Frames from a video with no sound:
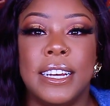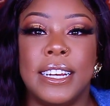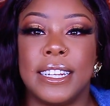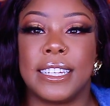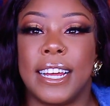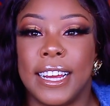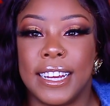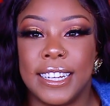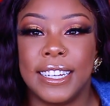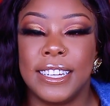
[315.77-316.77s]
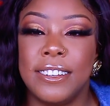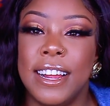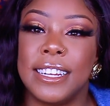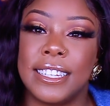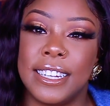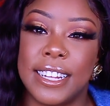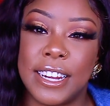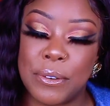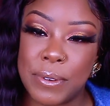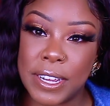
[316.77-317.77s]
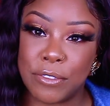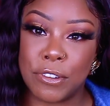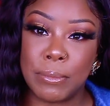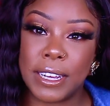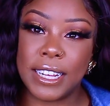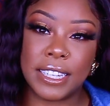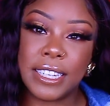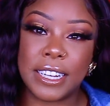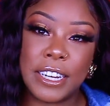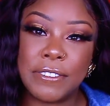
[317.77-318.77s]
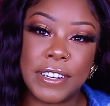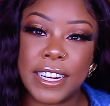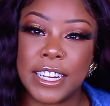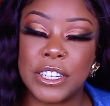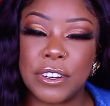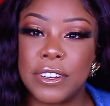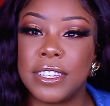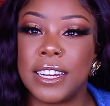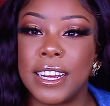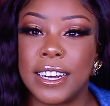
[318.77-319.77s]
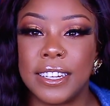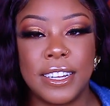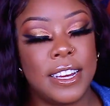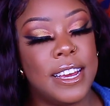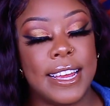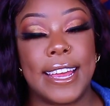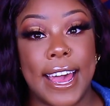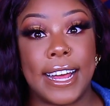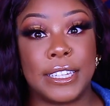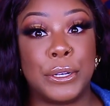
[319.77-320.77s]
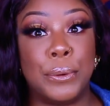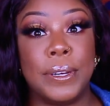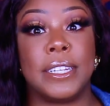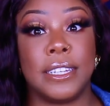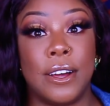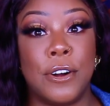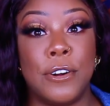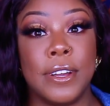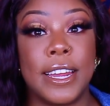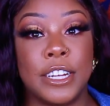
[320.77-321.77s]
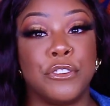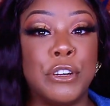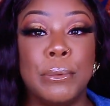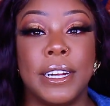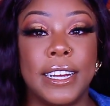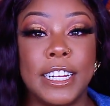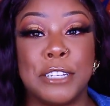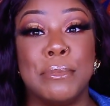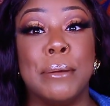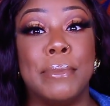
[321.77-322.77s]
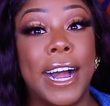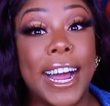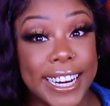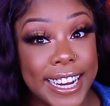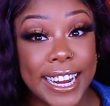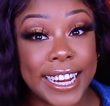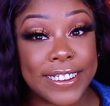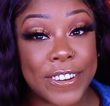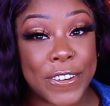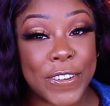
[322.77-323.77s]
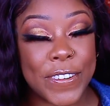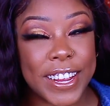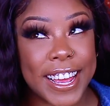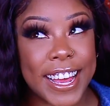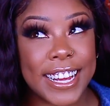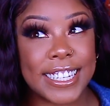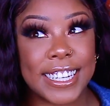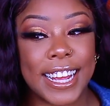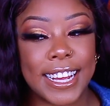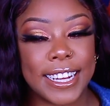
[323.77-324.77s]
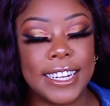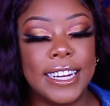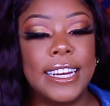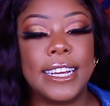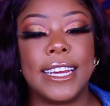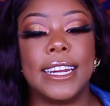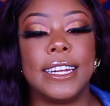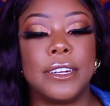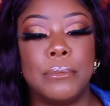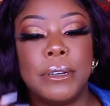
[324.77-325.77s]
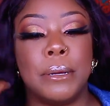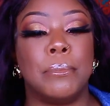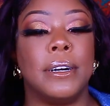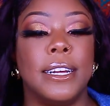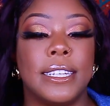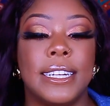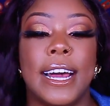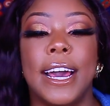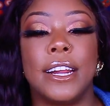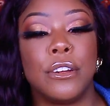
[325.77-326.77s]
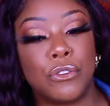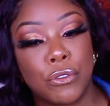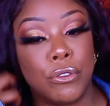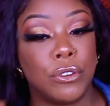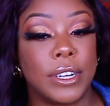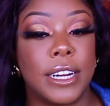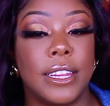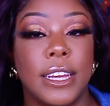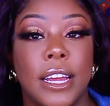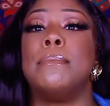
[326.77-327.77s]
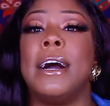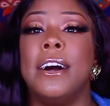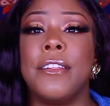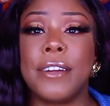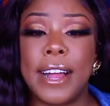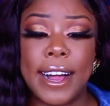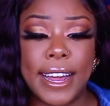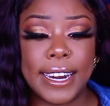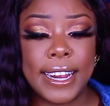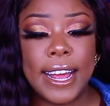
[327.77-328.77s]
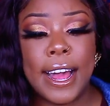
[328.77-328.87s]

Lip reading: it's like, you know how synthetic wigs rub against stuff and then it starts like, yeah, so it's long and it's rubbing against my body, so yeah, it's like getting a little bit, but it's not out of control or anything. And my other con,